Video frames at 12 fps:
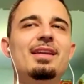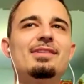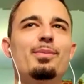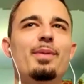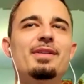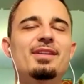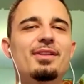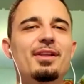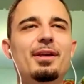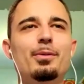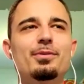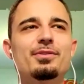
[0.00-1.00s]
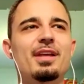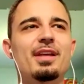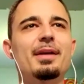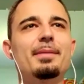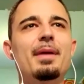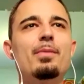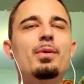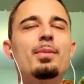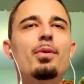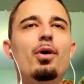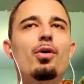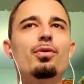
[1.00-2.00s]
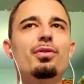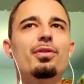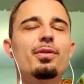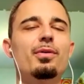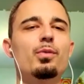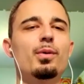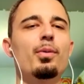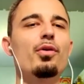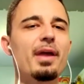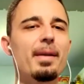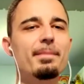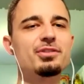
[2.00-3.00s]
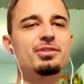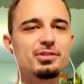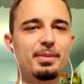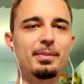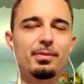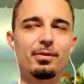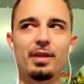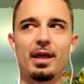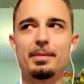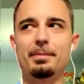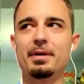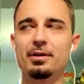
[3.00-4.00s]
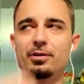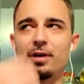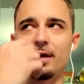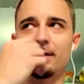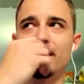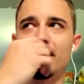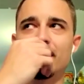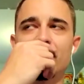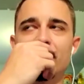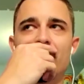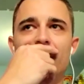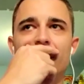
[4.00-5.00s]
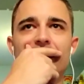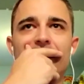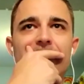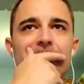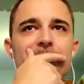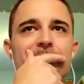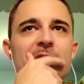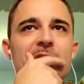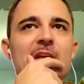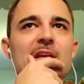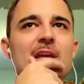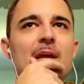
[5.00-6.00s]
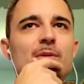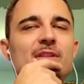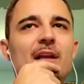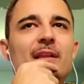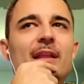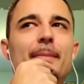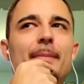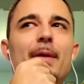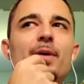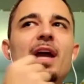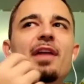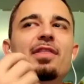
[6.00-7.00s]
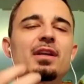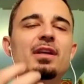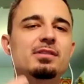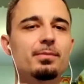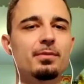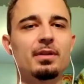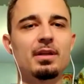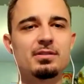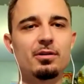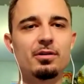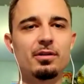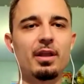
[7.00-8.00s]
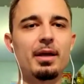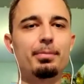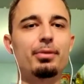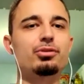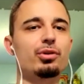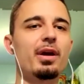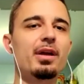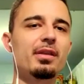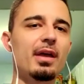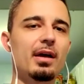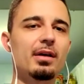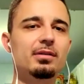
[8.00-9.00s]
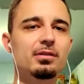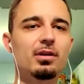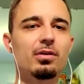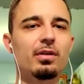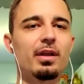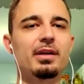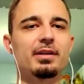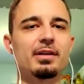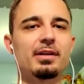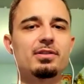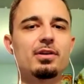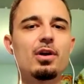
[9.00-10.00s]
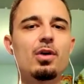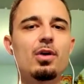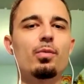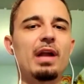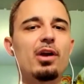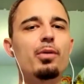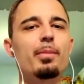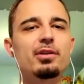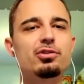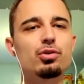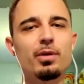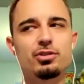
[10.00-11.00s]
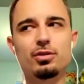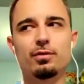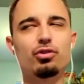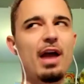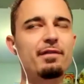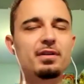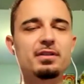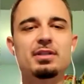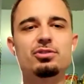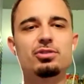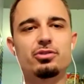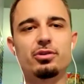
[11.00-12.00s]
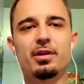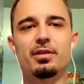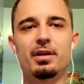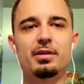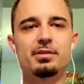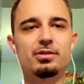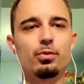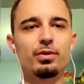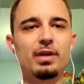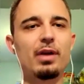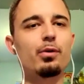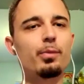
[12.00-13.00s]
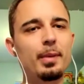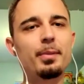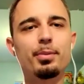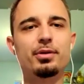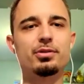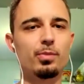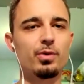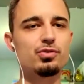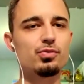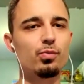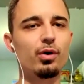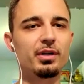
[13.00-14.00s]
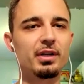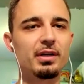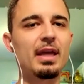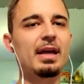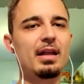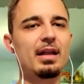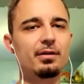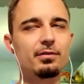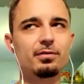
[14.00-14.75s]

basically, it was like, man, we're both ambitious people, like me and Crackalack, and it was kind of like, man, we got to think of something that's going to like portray that, like because we're not going to make too much of graphic t-shirts or anything, so we're not going to be able to put too much wording that kind of